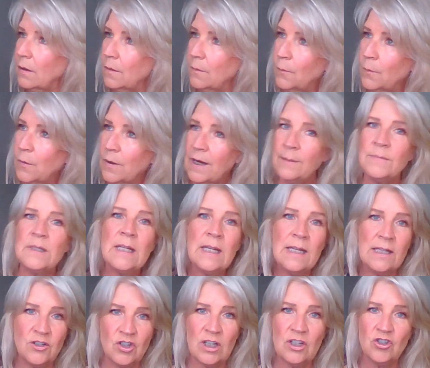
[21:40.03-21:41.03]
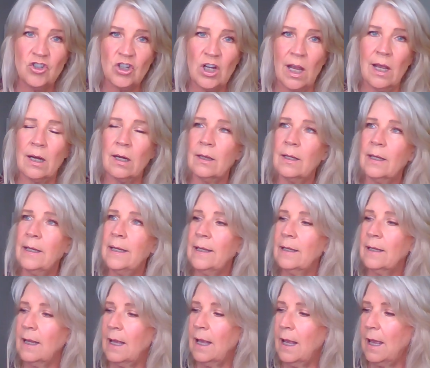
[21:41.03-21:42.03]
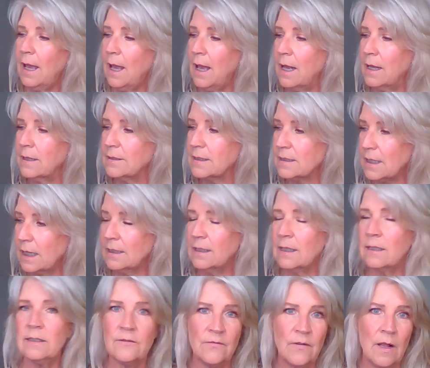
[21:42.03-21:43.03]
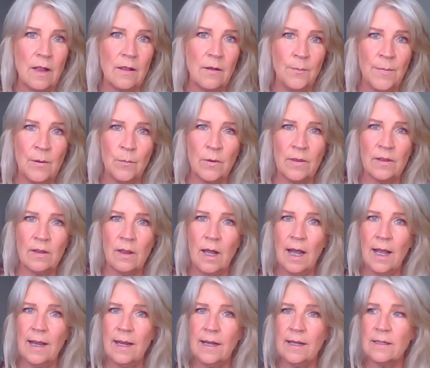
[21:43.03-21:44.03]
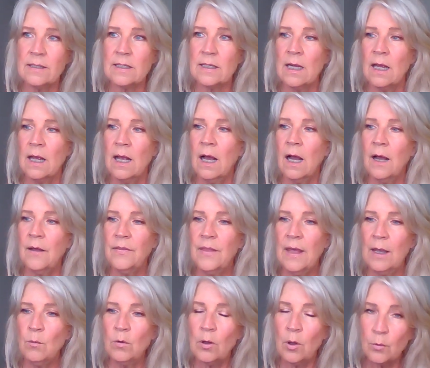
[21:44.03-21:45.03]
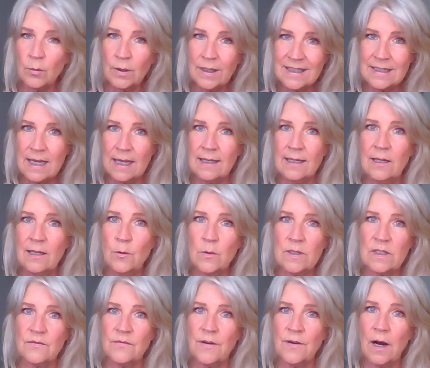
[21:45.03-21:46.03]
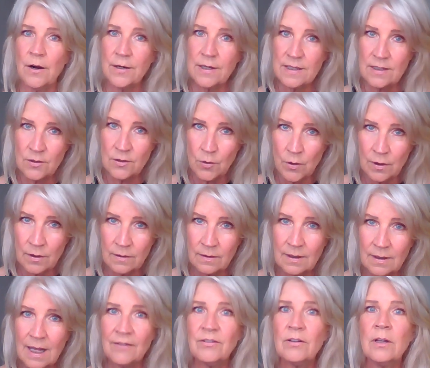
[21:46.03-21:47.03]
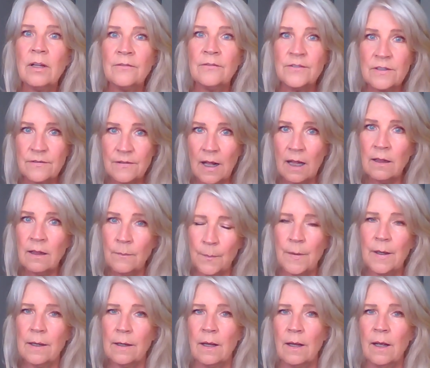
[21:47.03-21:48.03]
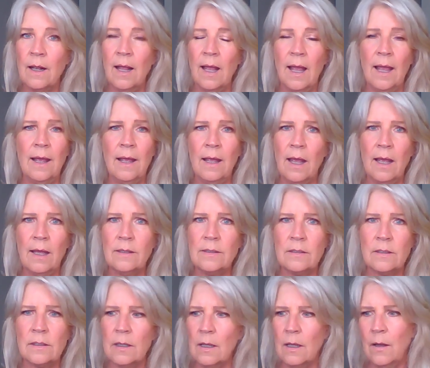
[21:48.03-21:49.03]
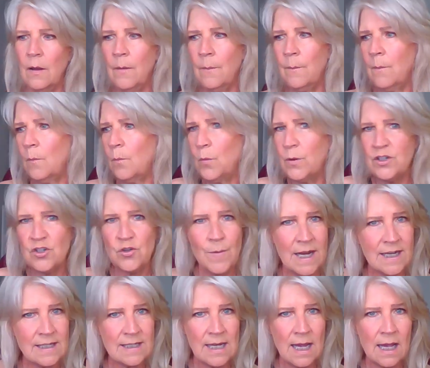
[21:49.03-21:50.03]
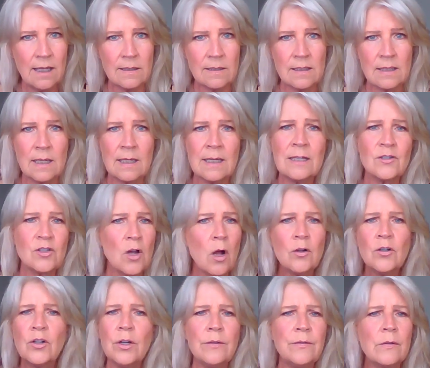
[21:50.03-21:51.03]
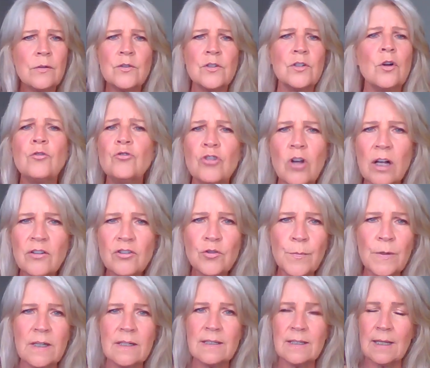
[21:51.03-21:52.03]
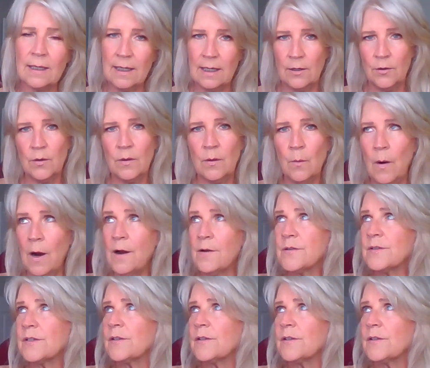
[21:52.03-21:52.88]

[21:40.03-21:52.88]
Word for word: When I'm teaching channeling and psychic development with clients, they will only take you as far as your level of development, and, and um, which makes sense. And it's all good. There's no judgment. It's like here you are.